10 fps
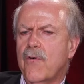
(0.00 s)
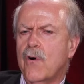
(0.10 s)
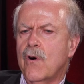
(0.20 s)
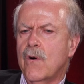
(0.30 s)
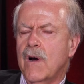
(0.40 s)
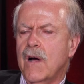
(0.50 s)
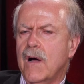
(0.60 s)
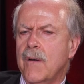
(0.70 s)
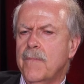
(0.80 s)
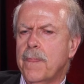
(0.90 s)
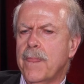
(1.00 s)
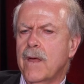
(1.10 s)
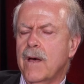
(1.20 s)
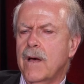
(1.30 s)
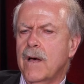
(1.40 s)
for
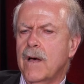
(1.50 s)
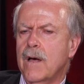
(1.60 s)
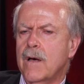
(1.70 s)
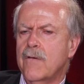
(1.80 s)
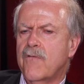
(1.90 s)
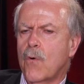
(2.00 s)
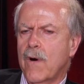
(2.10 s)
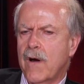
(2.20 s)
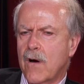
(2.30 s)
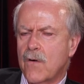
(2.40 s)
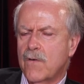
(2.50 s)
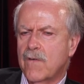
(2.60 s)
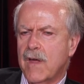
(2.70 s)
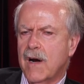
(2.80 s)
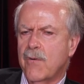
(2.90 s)
4
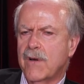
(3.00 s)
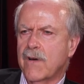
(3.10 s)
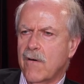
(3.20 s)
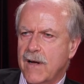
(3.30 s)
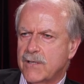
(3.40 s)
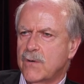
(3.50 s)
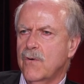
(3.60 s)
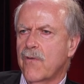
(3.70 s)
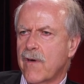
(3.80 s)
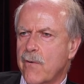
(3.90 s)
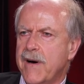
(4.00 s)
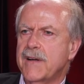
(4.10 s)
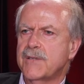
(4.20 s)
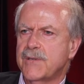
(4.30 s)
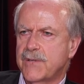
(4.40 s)
years. Then I went to grad school in the
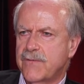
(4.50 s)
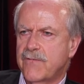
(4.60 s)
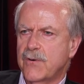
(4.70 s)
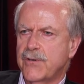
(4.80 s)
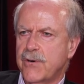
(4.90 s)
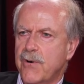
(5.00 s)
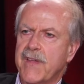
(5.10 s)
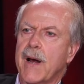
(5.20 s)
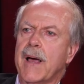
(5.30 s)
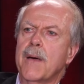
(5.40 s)
U.S. for two, and then